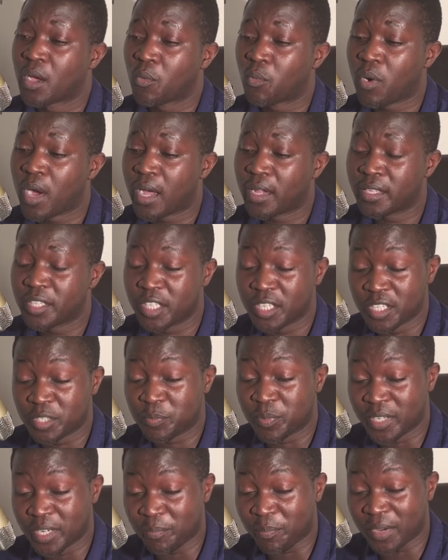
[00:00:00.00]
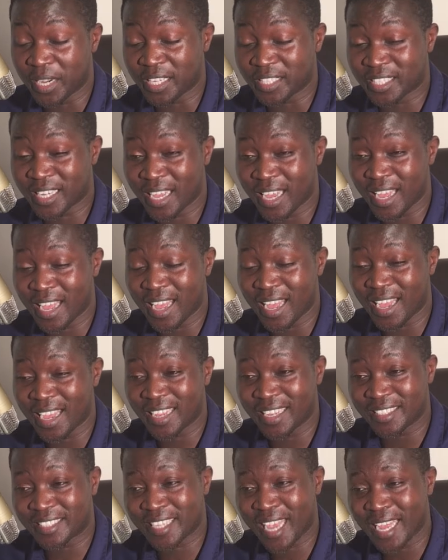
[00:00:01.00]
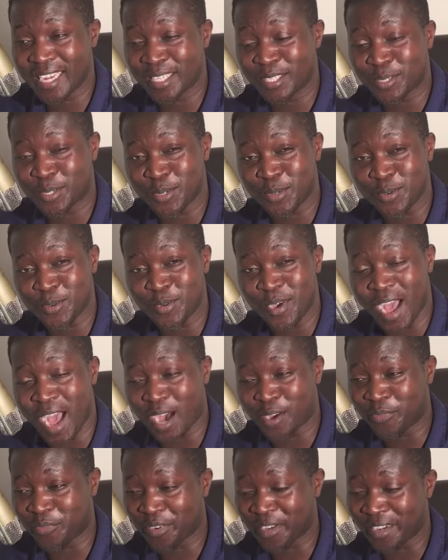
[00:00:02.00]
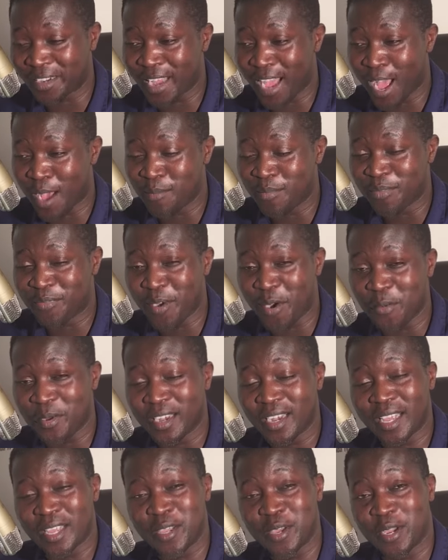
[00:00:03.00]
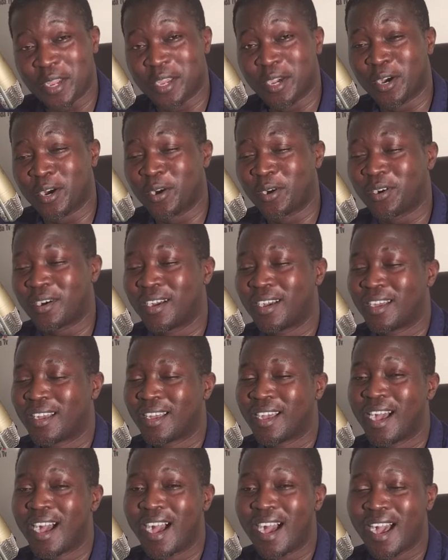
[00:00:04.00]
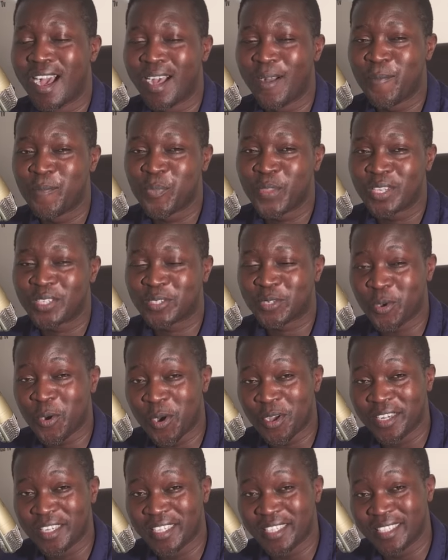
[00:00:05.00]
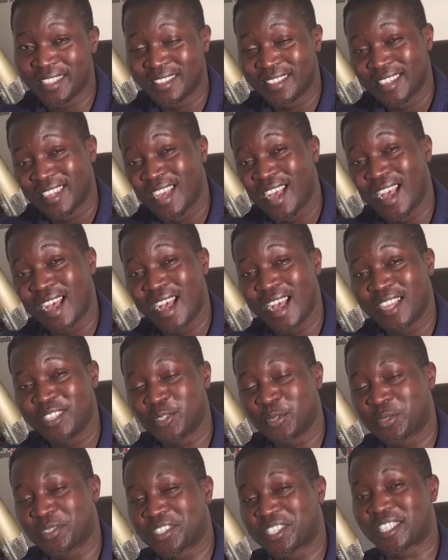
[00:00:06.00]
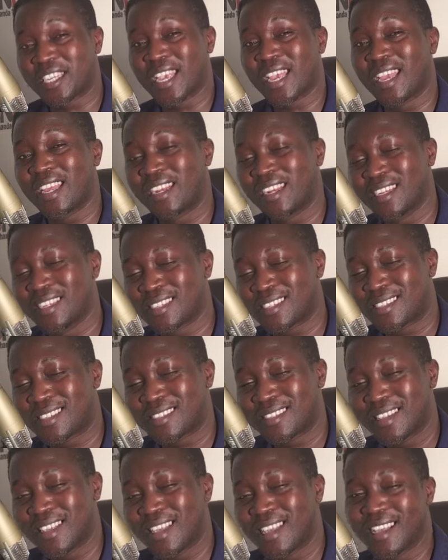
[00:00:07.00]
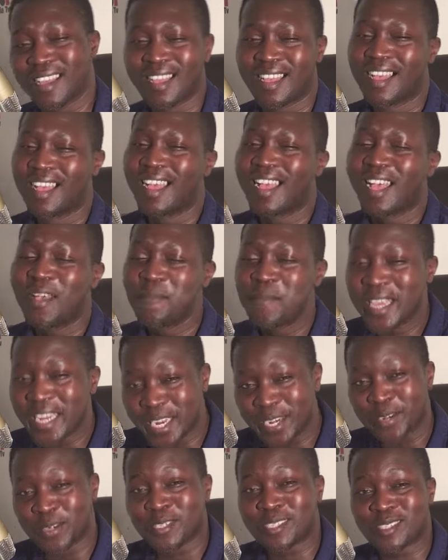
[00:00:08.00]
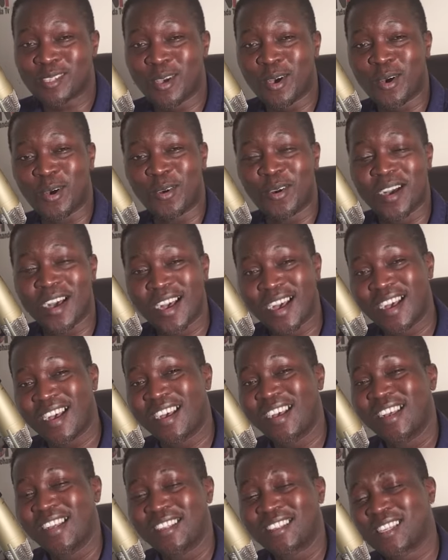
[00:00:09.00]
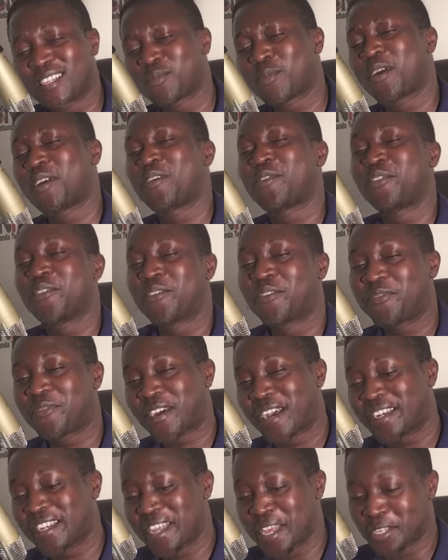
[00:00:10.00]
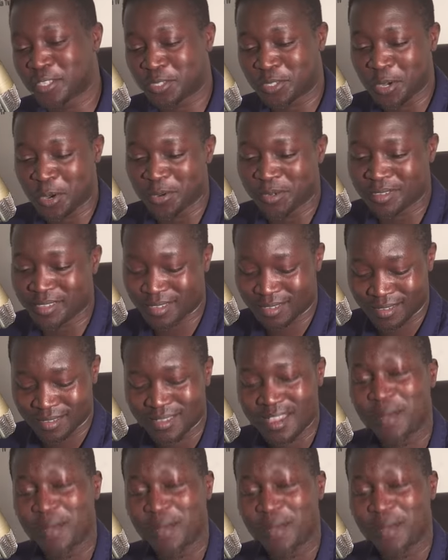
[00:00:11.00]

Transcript: Well, it's been a pleasure uh, chatting to you, Alfred. Uh, before we let you go, uh, surely uh, you could share list, uh, a minute or so, uh, just one of your funniest jokes.